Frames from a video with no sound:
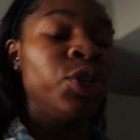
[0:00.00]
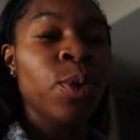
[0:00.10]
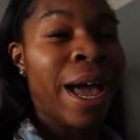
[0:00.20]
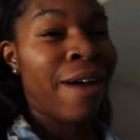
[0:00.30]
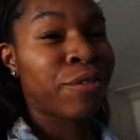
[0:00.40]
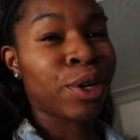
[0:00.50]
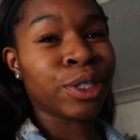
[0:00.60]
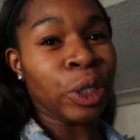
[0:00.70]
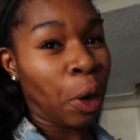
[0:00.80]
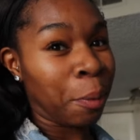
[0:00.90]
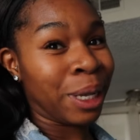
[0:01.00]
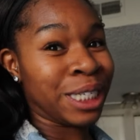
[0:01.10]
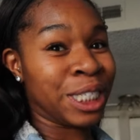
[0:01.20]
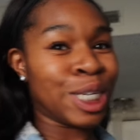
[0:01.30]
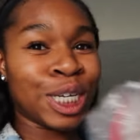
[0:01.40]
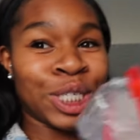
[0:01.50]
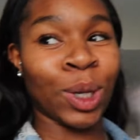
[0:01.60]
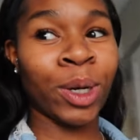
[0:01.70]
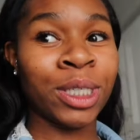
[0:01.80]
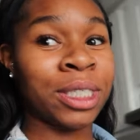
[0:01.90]
you have to go to certain places to get
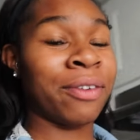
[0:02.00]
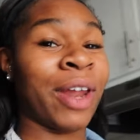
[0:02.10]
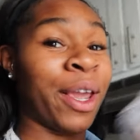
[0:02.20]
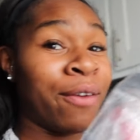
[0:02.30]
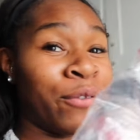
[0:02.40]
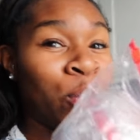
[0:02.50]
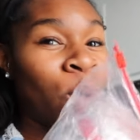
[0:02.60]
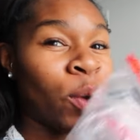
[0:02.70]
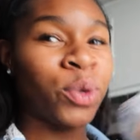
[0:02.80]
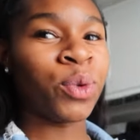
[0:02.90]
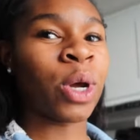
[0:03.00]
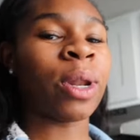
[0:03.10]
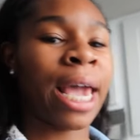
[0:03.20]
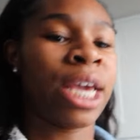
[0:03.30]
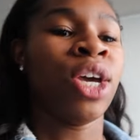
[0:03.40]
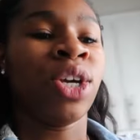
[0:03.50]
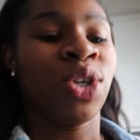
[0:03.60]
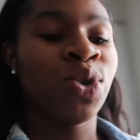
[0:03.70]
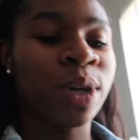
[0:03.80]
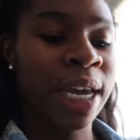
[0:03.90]
certain stuff. Like if you know, you know, like
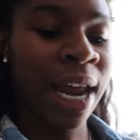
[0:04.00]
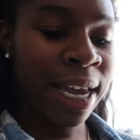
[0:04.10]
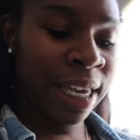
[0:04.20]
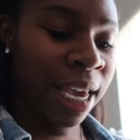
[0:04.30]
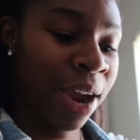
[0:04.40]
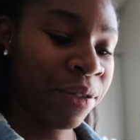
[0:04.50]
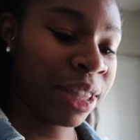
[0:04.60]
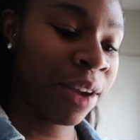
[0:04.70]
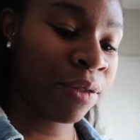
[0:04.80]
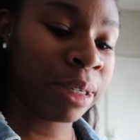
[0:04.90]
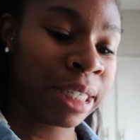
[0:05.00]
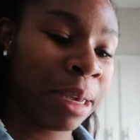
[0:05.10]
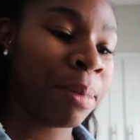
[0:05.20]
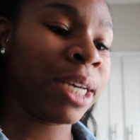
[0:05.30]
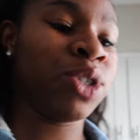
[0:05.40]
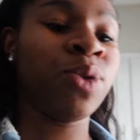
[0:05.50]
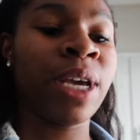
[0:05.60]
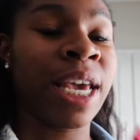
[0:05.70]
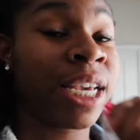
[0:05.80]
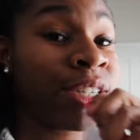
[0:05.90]
you cannot get everything from the same place. You
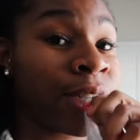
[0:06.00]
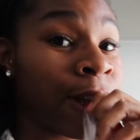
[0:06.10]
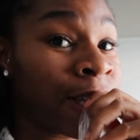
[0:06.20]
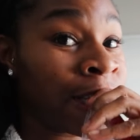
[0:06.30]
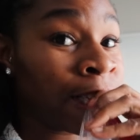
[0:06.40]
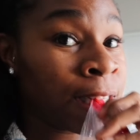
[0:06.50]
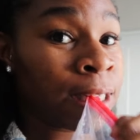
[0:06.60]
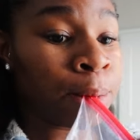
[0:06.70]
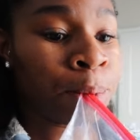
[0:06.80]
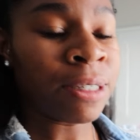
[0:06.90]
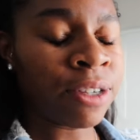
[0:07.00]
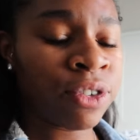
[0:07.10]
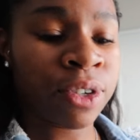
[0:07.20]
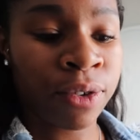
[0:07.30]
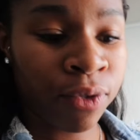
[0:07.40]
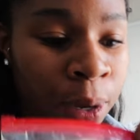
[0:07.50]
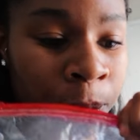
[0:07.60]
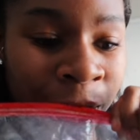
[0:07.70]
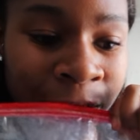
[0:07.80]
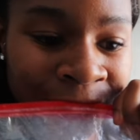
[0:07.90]
can't get your, your meats
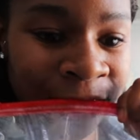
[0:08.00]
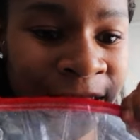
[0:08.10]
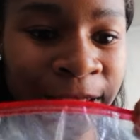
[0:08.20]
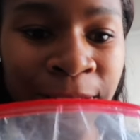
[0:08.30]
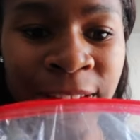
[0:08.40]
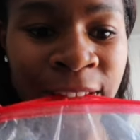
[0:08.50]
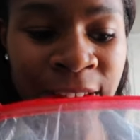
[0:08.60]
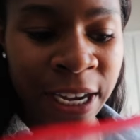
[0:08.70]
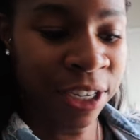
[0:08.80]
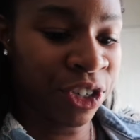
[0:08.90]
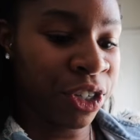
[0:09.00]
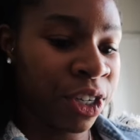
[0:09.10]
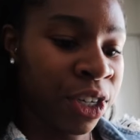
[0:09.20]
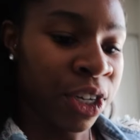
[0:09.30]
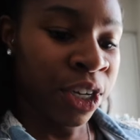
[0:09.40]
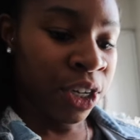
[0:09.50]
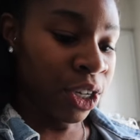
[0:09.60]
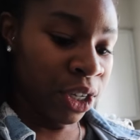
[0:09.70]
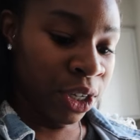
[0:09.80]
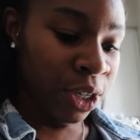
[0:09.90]
from the same place you get your
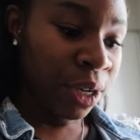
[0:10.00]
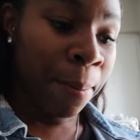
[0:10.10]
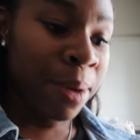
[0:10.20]
your